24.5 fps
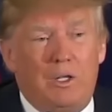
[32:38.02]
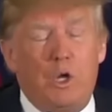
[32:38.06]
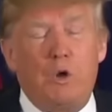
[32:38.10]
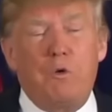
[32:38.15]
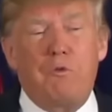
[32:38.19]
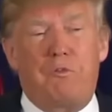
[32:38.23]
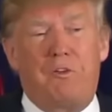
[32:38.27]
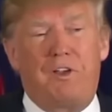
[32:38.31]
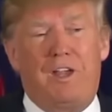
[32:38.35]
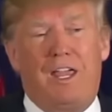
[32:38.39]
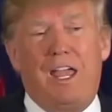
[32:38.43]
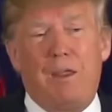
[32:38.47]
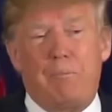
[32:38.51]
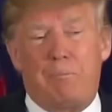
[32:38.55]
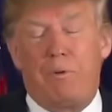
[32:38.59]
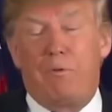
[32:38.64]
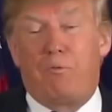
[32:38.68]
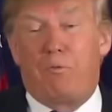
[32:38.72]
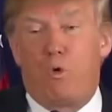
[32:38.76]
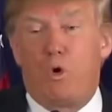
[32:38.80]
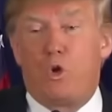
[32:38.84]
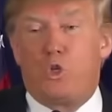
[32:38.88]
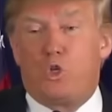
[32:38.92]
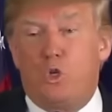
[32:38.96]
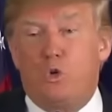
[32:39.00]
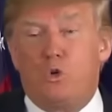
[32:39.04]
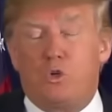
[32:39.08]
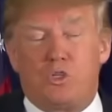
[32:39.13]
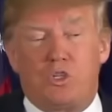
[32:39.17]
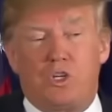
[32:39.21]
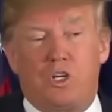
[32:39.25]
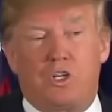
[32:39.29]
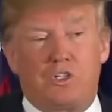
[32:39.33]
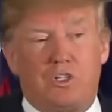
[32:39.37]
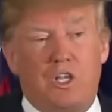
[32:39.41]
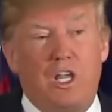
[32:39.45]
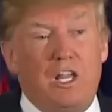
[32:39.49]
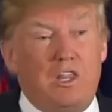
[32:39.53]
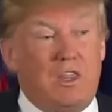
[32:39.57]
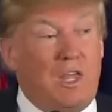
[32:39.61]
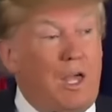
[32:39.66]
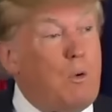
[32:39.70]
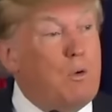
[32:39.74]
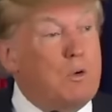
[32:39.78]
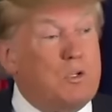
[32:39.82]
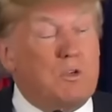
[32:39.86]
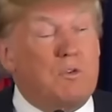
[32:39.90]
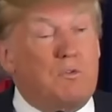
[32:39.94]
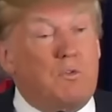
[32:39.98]
Don't forget, before June 16th,
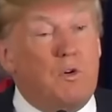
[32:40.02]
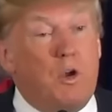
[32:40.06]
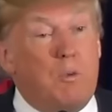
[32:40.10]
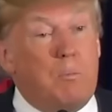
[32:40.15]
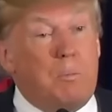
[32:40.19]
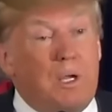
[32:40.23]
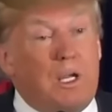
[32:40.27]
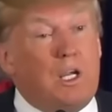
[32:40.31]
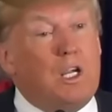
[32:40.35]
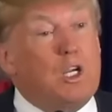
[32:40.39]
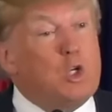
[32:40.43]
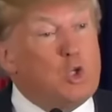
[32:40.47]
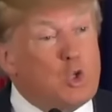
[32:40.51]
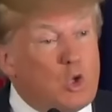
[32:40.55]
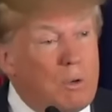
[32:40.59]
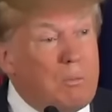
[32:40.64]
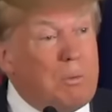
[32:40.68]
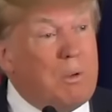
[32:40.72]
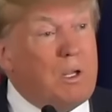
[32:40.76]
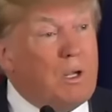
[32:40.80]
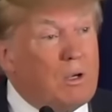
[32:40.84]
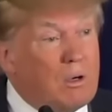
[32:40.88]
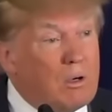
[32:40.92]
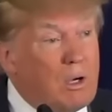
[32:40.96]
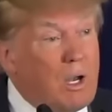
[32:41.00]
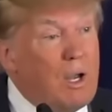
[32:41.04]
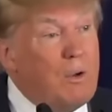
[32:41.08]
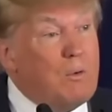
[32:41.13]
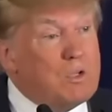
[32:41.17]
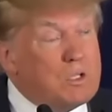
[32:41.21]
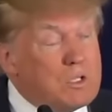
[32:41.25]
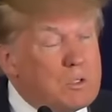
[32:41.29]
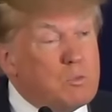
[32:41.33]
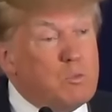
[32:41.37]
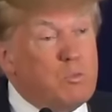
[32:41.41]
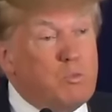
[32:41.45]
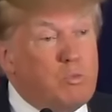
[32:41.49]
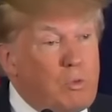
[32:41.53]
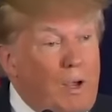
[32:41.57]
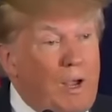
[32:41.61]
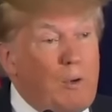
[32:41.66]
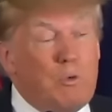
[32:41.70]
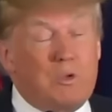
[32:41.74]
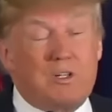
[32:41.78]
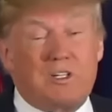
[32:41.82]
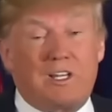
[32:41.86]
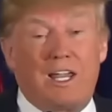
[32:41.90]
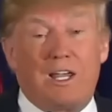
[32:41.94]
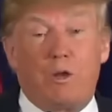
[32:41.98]
I was a very big contributor. I was,
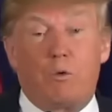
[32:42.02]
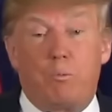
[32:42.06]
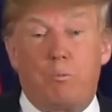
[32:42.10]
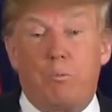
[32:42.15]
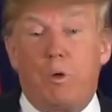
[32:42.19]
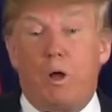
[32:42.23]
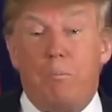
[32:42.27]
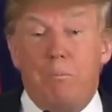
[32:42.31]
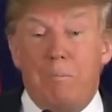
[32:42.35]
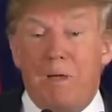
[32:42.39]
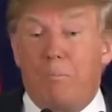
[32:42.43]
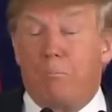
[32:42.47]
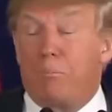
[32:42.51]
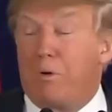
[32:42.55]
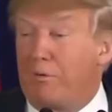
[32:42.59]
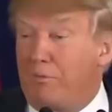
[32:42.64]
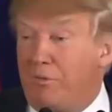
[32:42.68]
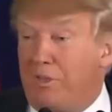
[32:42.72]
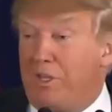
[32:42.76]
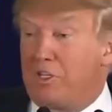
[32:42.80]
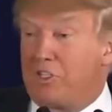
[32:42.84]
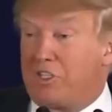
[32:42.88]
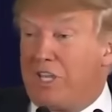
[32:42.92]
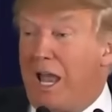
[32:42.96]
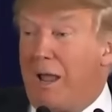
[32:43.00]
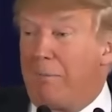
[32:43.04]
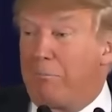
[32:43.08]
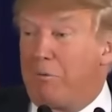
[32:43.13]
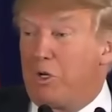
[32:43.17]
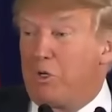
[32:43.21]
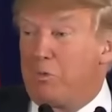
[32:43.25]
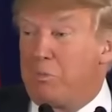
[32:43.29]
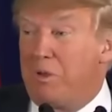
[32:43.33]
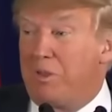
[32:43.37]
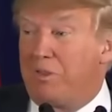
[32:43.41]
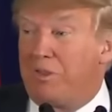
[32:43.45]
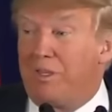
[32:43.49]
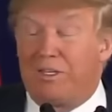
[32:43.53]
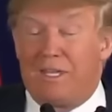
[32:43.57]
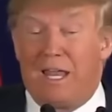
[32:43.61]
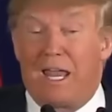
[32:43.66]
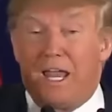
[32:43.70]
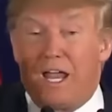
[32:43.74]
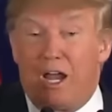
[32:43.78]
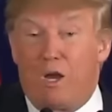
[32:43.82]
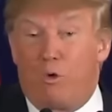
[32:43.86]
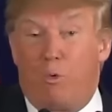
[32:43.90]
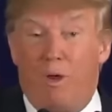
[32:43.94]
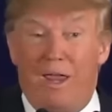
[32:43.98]
I was like a member of the establishment. The
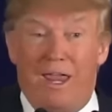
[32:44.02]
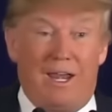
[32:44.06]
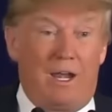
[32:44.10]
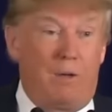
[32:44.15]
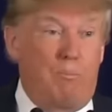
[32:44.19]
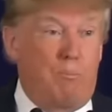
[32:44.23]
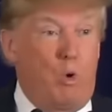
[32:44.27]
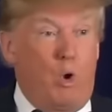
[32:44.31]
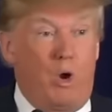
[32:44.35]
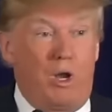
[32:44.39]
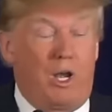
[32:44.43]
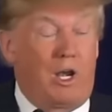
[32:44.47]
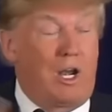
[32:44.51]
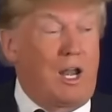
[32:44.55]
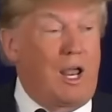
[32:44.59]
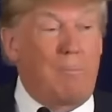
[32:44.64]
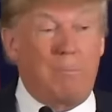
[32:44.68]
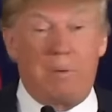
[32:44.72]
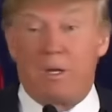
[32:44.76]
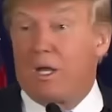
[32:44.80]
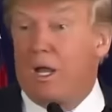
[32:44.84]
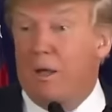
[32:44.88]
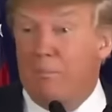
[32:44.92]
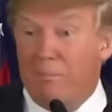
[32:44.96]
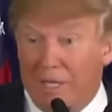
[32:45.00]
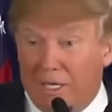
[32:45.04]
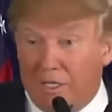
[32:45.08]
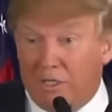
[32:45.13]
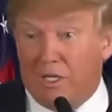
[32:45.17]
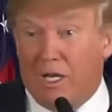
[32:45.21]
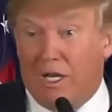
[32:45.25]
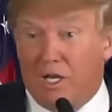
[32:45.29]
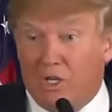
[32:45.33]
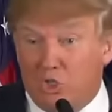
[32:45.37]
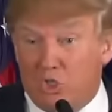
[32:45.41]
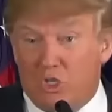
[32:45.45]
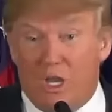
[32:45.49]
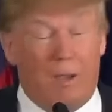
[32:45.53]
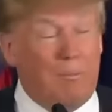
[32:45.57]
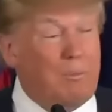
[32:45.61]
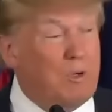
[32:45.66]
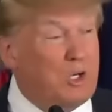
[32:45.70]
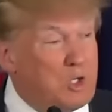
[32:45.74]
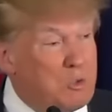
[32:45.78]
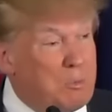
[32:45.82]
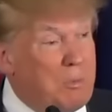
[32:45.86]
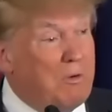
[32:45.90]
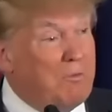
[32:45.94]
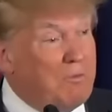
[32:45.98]
day I ran, boy, did I become anti
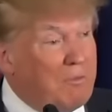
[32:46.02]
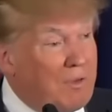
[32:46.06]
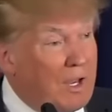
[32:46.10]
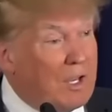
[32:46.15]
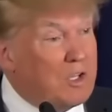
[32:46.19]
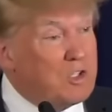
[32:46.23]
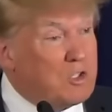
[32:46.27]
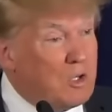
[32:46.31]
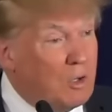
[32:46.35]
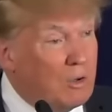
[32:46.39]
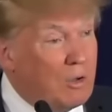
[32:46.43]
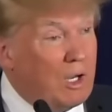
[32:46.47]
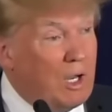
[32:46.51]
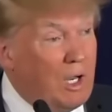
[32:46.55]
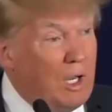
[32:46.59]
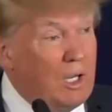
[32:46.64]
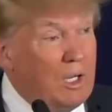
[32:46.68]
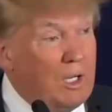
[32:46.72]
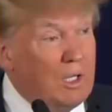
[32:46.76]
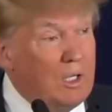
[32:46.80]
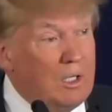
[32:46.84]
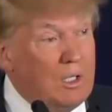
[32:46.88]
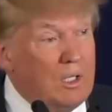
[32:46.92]
establishment fast, okay?